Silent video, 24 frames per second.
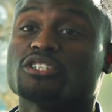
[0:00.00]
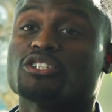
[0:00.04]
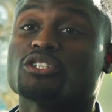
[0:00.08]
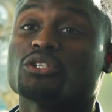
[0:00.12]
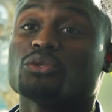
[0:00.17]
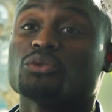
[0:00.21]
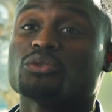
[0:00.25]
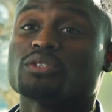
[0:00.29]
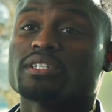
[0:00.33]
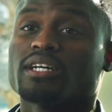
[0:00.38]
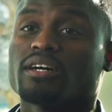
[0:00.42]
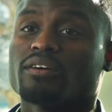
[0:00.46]

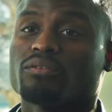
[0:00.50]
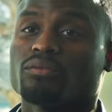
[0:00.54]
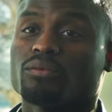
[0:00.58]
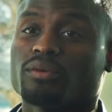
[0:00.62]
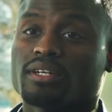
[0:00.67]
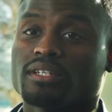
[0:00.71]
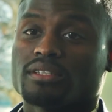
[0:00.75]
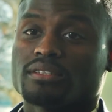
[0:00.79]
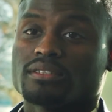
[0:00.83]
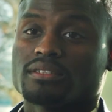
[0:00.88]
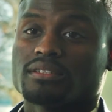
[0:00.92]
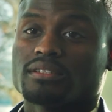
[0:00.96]
Choose
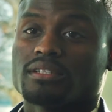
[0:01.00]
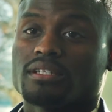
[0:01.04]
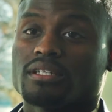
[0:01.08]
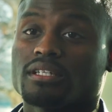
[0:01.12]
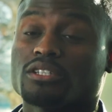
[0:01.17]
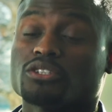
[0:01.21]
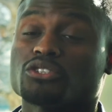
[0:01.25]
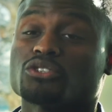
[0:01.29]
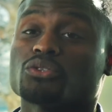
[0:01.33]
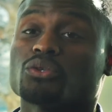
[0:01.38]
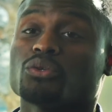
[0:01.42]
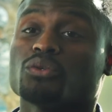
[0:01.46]
Southwest. It
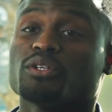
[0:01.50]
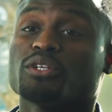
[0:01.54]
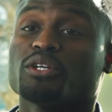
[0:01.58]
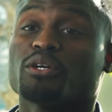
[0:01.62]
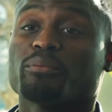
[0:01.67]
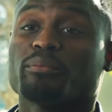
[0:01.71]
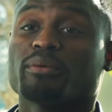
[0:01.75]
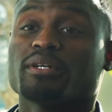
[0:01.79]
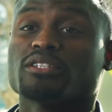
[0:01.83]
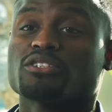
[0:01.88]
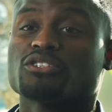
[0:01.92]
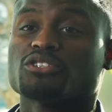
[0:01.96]
is truly your
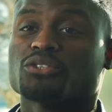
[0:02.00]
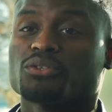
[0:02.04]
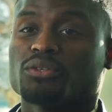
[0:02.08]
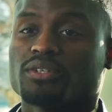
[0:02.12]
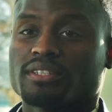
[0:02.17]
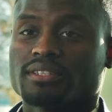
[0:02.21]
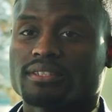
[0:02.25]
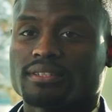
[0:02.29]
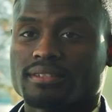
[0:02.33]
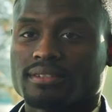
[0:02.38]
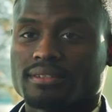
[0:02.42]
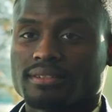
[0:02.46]
best
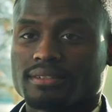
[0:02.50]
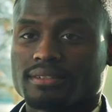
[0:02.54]
choice.